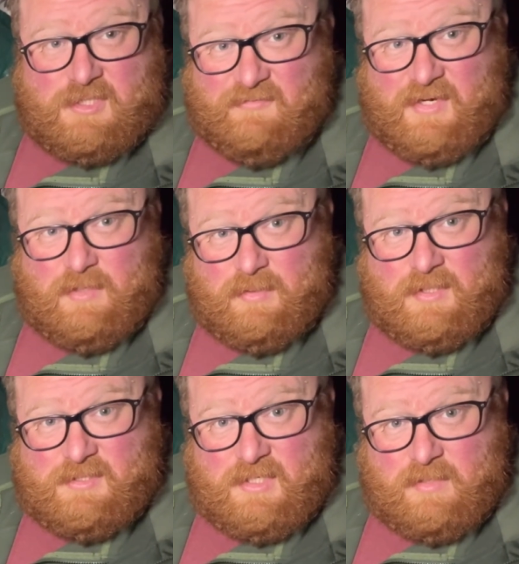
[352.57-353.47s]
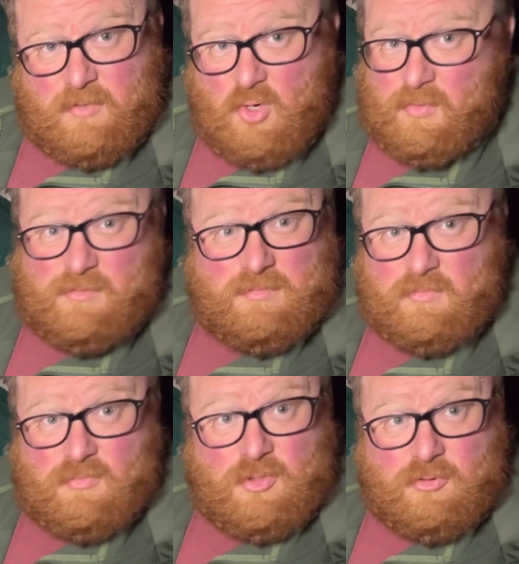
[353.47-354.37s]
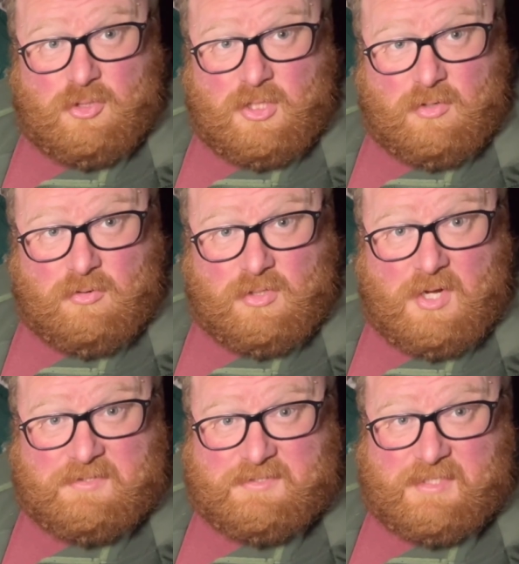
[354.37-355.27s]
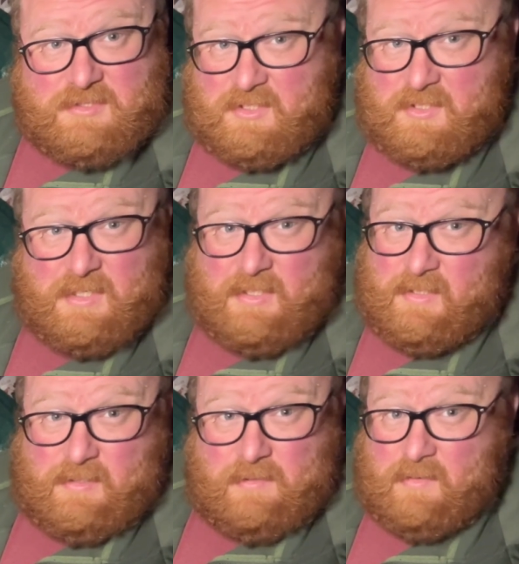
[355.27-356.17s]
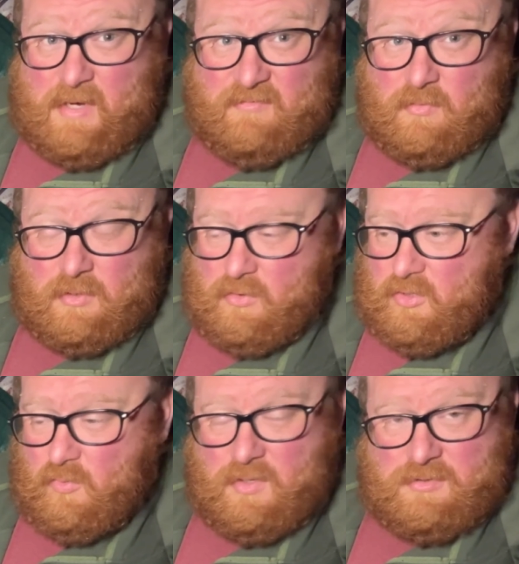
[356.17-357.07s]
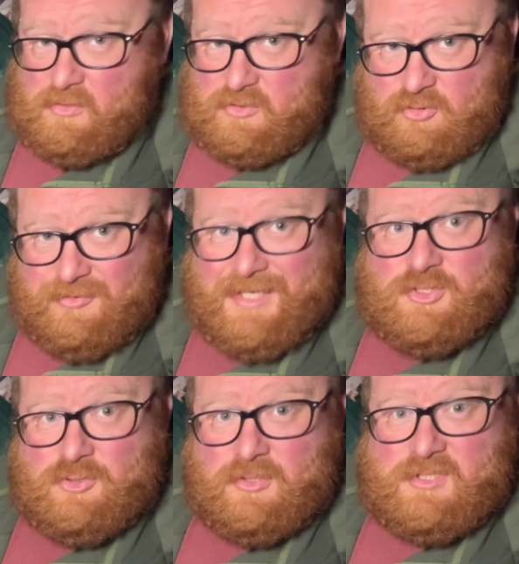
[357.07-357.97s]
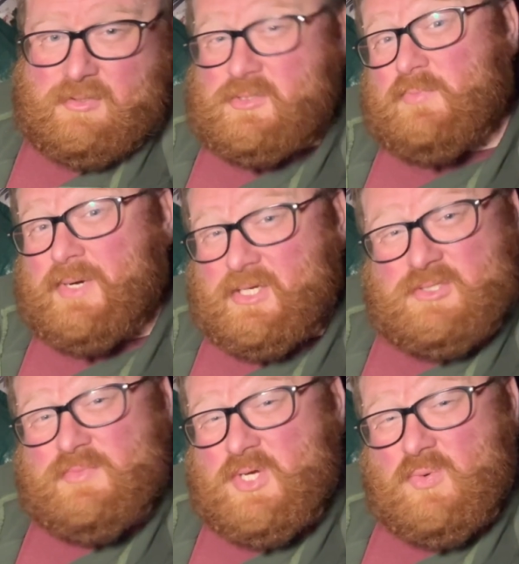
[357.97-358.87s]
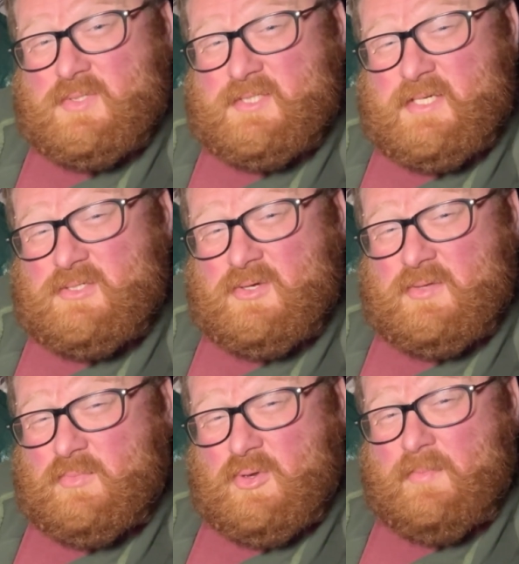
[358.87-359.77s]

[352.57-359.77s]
availability at the moment. Look at your local garden centre. I've got a local one. We've got some great choice. Also bringing some new ones in, sort of the more the